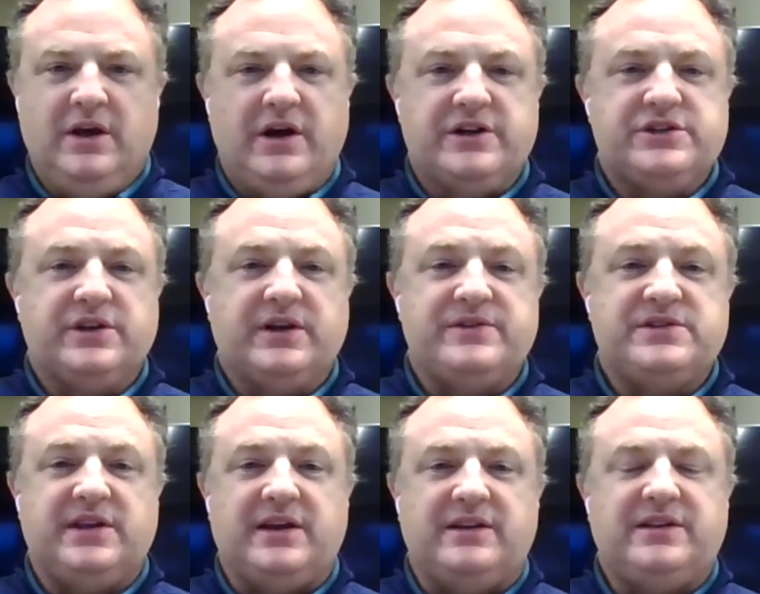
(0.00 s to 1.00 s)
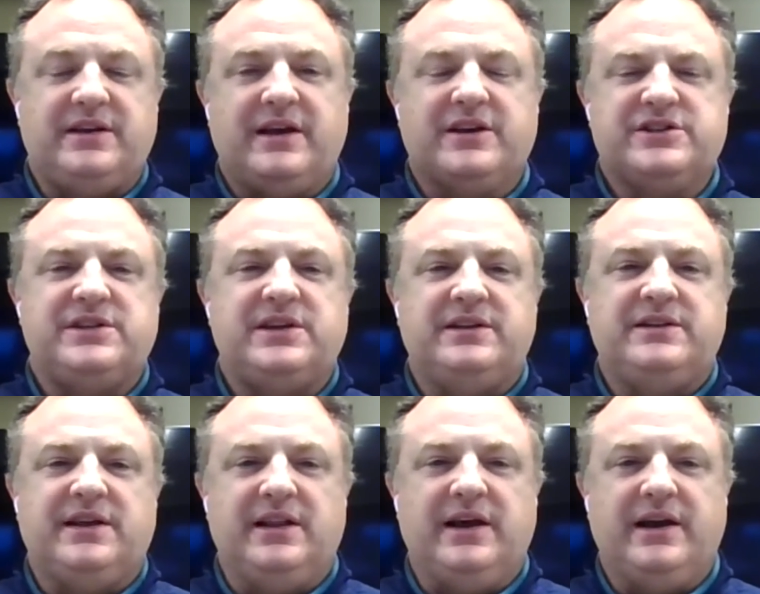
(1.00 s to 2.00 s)
Also gives the extended
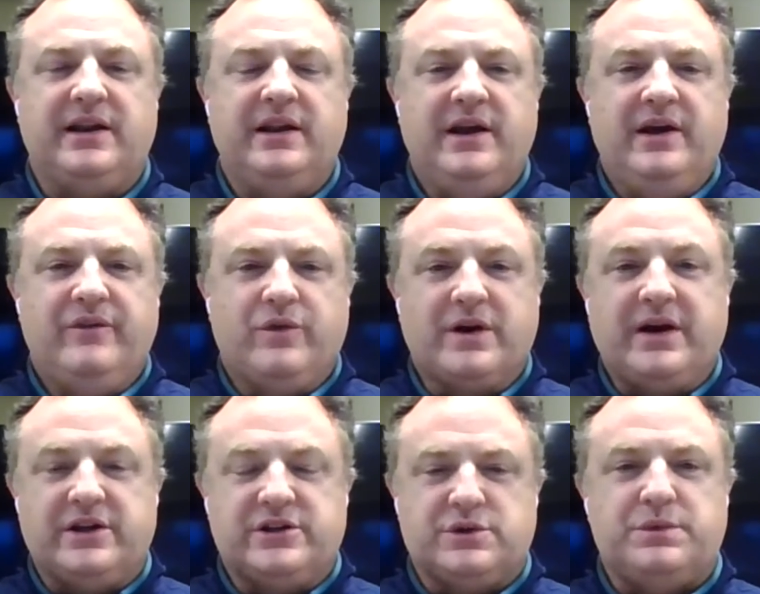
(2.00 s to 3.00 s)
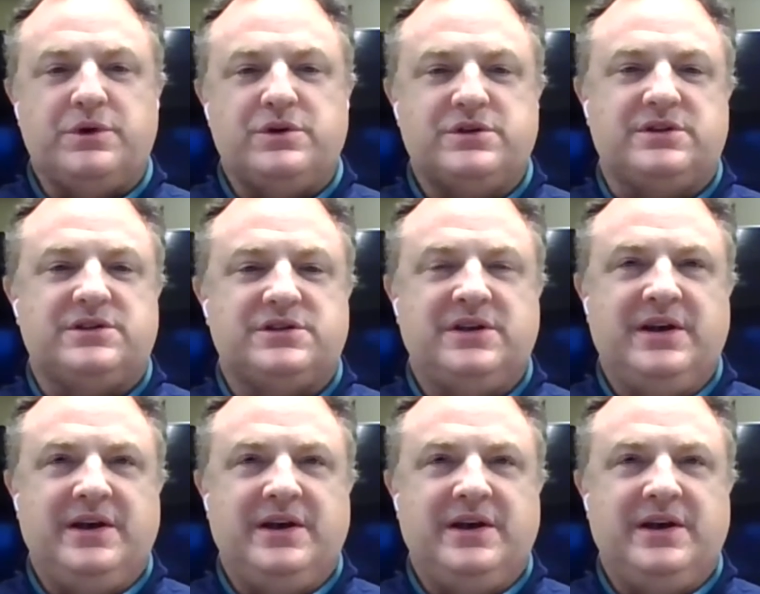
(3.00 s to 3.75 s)
deadline for contributions.